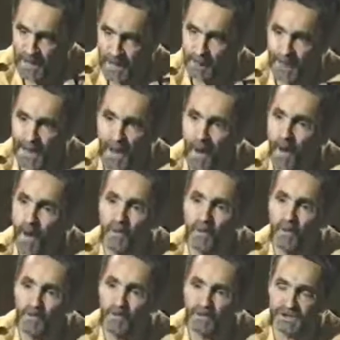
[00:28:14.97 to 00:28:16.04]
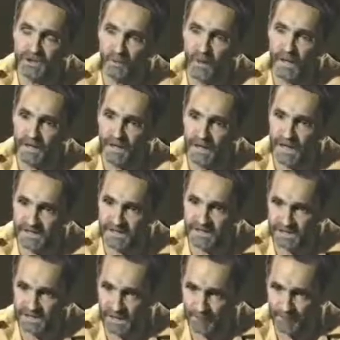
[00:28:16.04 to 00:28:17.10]
By all rules and regulations
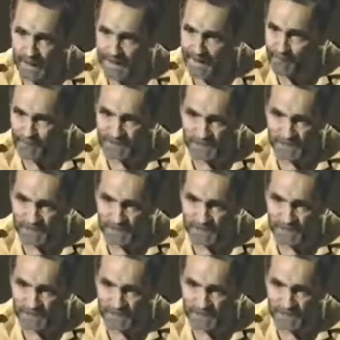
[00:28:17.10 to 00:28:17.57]
and Bibles,